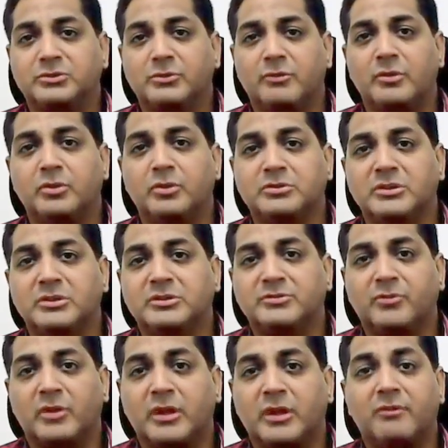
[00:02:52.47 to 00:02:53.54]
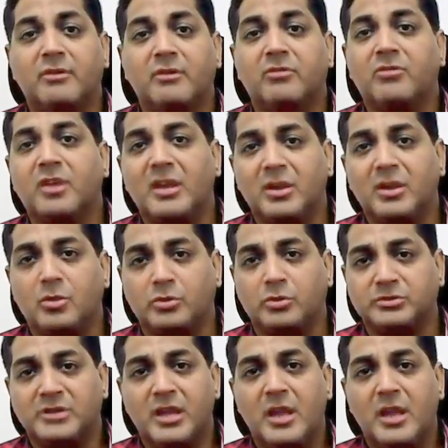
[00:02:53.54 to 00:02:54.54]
So when you search for a given training course,